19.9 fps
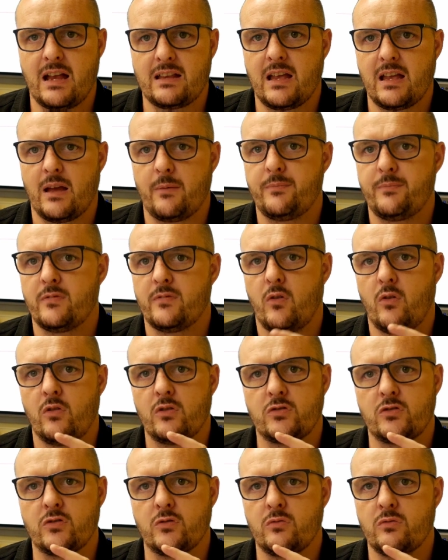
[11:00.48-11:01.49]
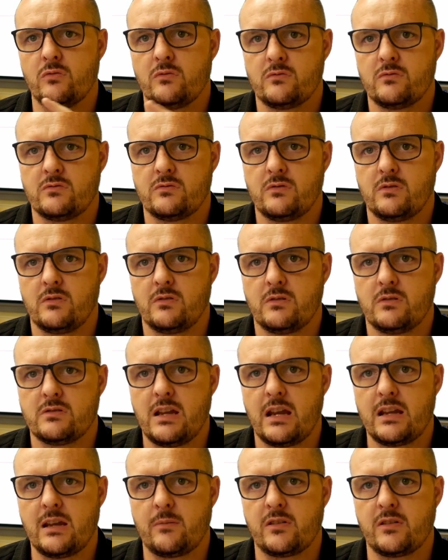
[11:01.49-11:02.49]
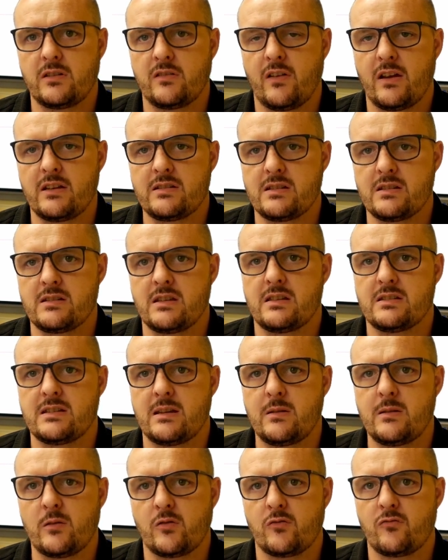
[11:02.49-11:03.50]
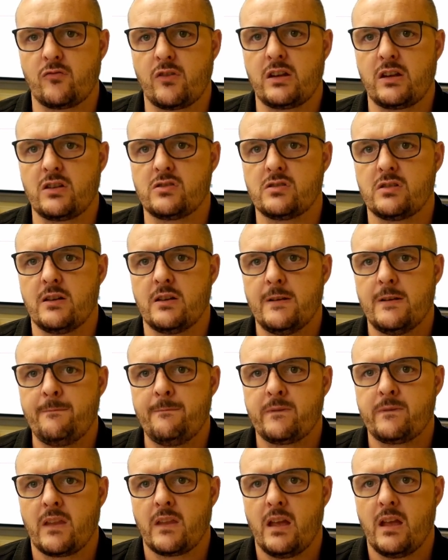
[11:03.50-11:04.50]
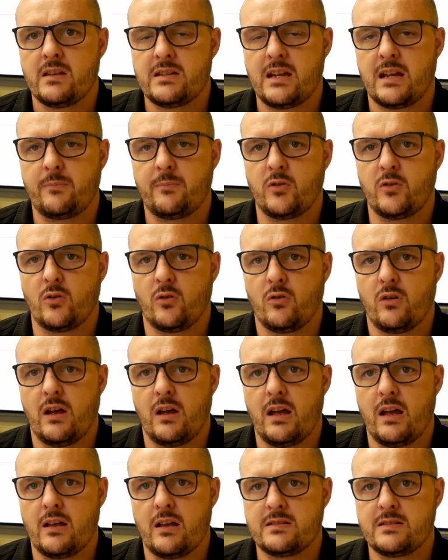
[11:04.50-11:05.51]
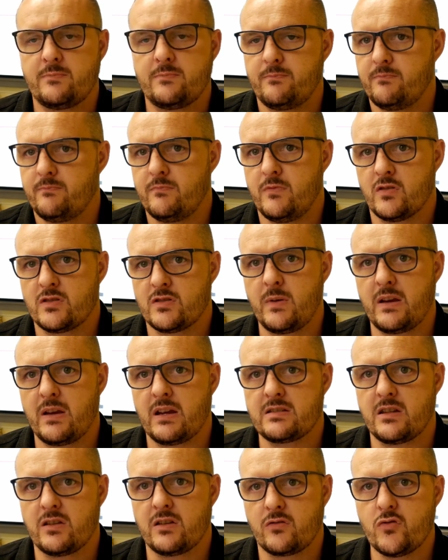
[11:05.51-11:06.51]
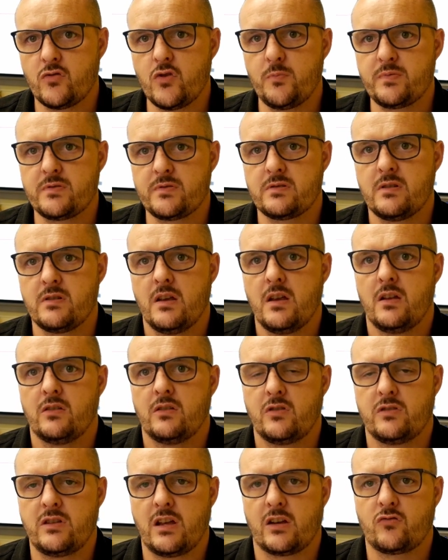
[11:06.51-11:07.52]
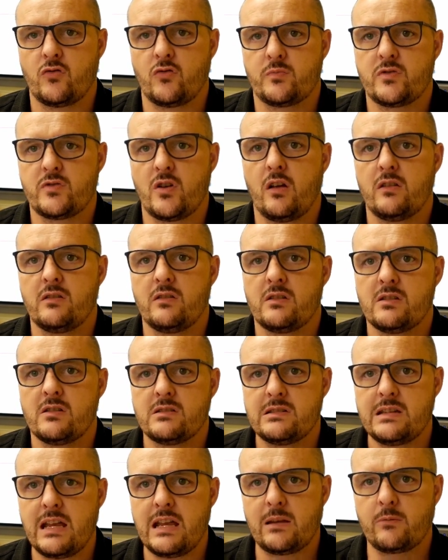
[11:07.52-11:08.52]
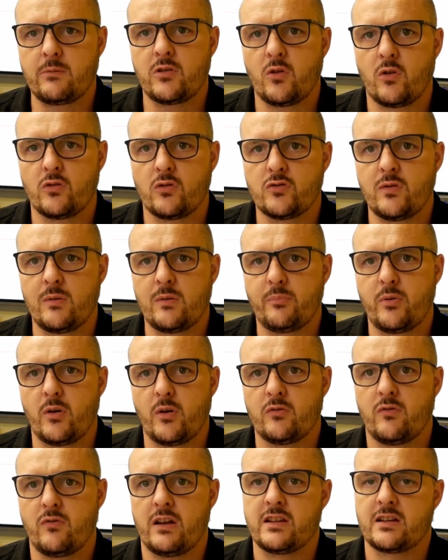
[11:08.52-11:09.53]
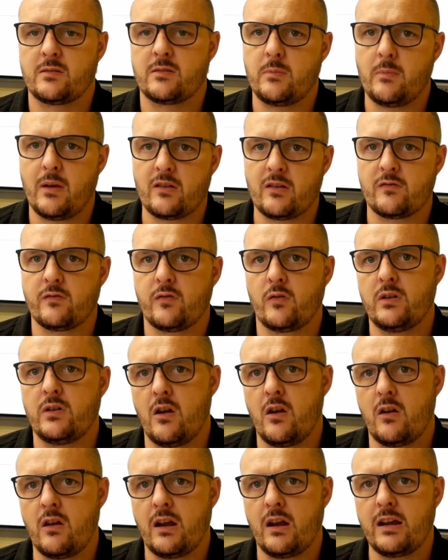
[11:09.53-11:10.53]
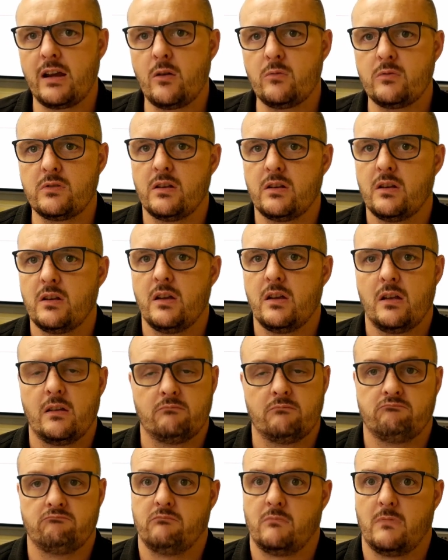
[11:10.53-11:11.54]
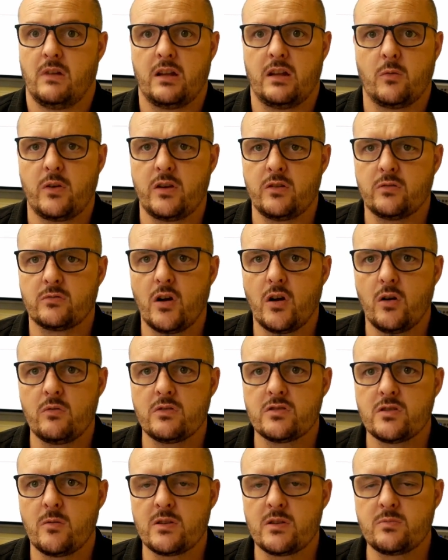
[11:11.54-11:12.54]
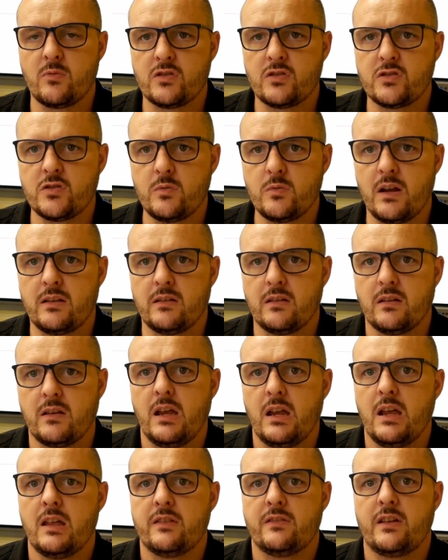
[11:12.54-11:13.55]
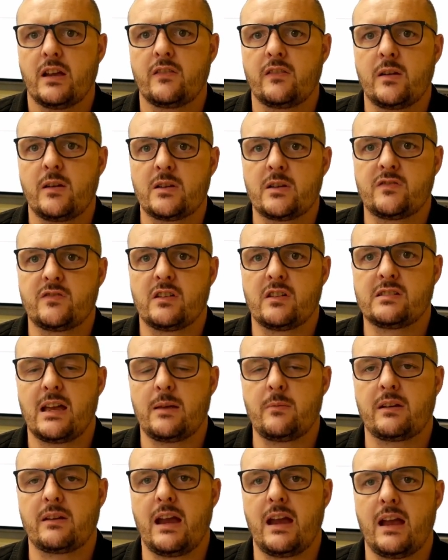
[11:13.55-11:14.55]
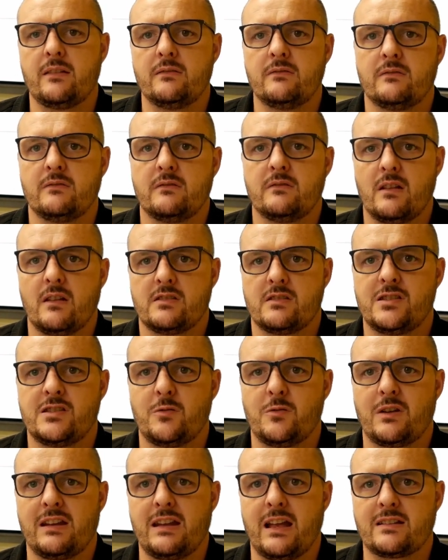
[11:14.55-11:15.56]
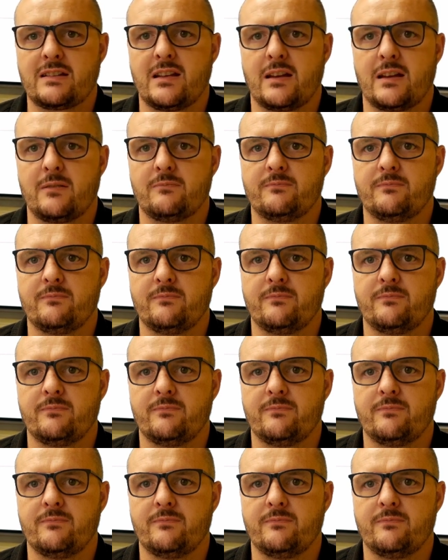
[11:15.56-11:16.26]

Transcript: to set up. All you do, set up your devices in the same range, set up your speakers into groups. Turn that groups on. Set up your audio input by taking your microphone in or line out, and away you go. There's not much more to it. Thank you very much for your time again. See you again next time.